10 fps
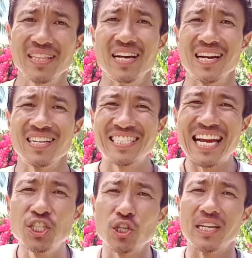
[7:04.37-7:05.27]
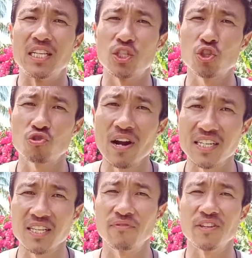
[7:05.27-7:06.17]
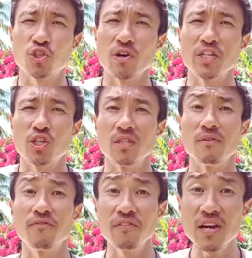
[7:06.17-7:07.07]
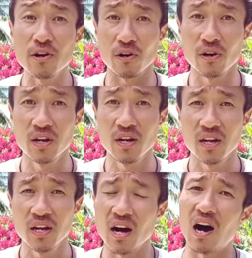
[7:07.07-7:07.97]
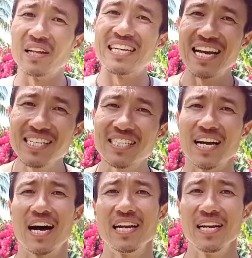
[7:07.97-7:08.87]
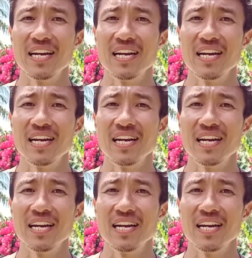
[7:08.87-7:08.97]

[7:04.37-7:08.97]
the tension and the stress and the frustration, the fear on the inside,